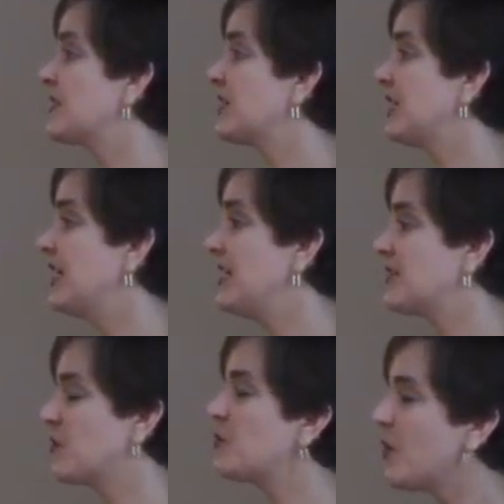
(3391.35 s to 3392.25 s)
the
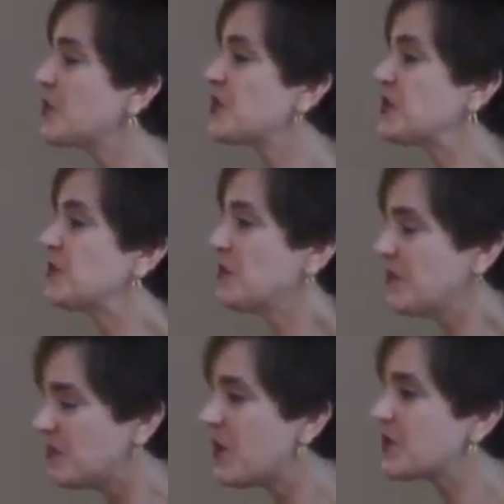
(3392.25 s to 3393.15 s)
clays, most
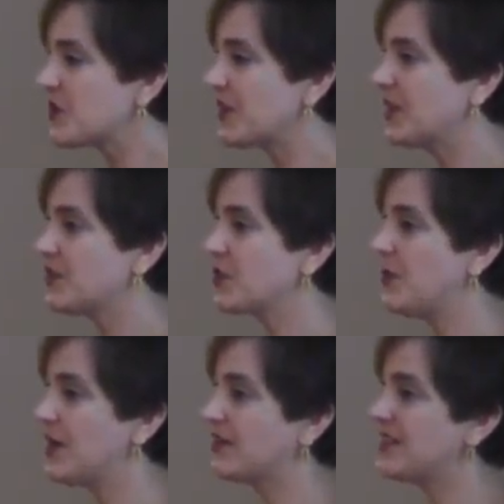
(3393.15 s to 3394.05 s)
most archaeological
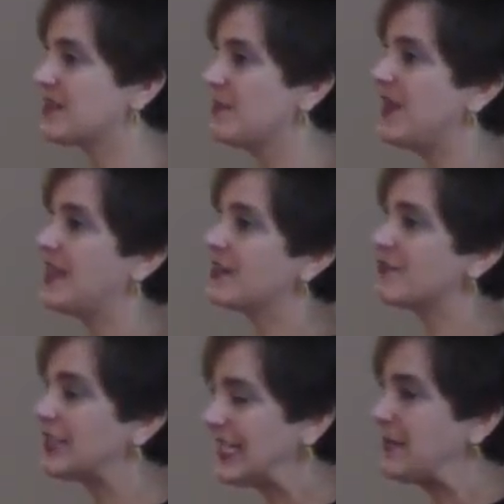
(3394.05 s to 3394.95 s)
pottery isn't made out
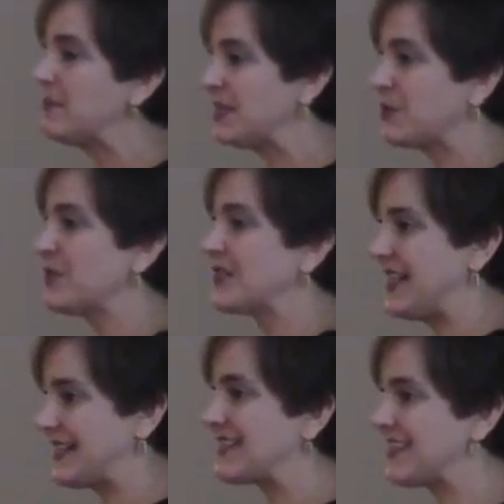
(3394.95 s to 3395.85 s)
of clay minerals
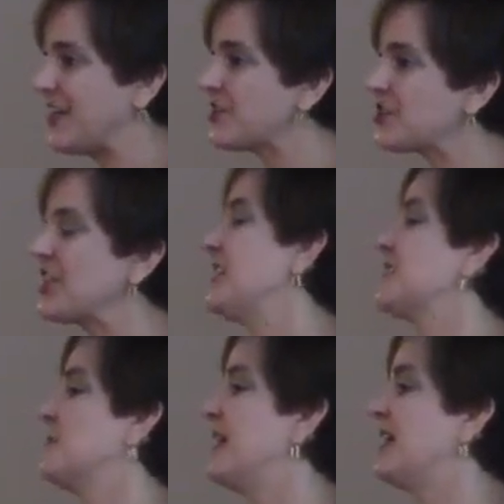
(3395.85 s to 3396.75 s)
as such.
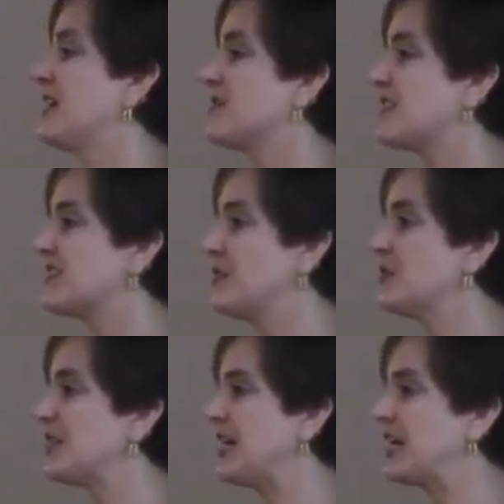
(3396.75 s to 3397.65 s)
It's made out of
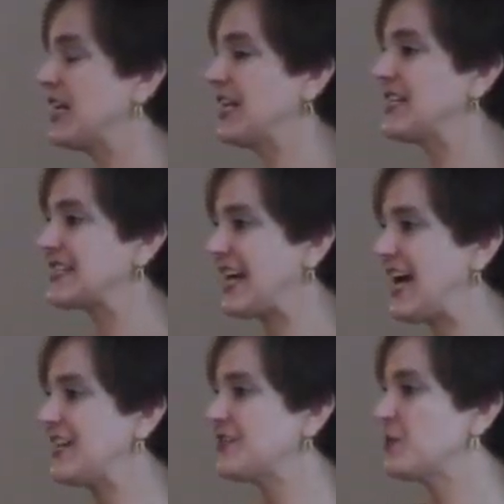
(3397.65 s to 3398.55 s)
silt and
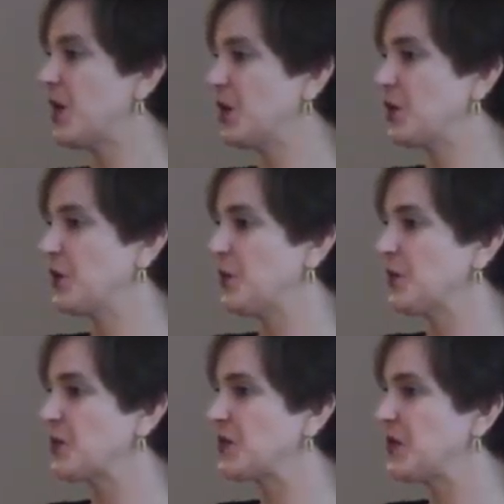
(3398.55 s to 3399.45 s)
clay-sized
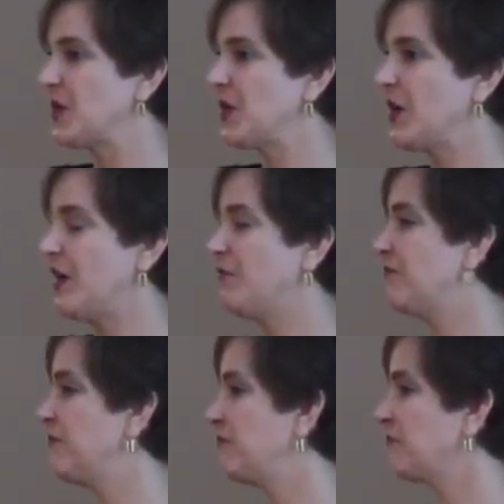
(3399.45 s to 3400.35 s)
particles
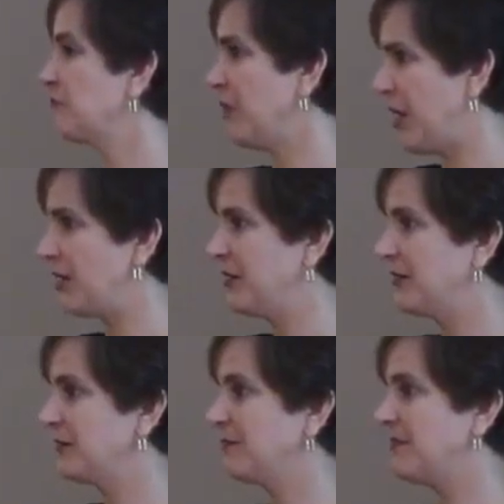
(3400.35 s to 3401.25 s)
of rock
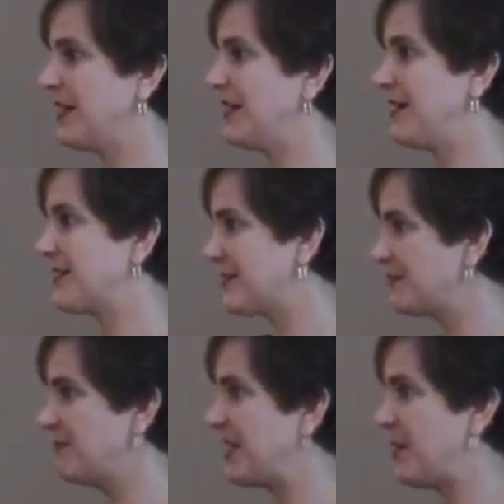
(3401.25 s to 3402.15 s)
that
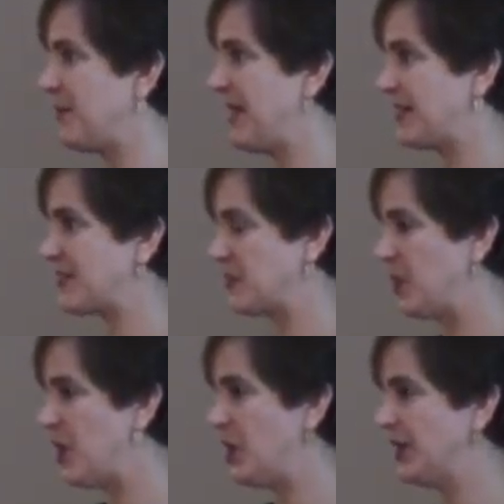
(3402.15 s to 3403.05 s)
has become that
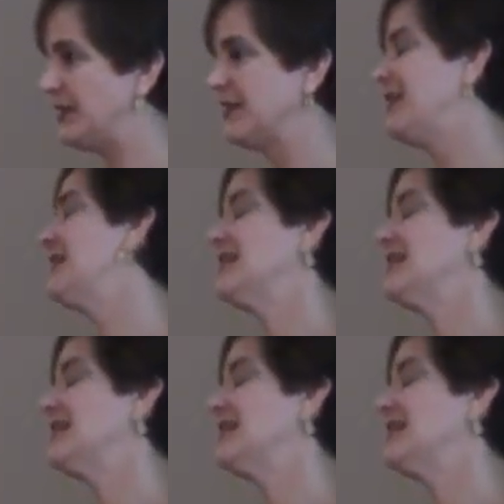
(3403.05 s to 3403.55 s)
small and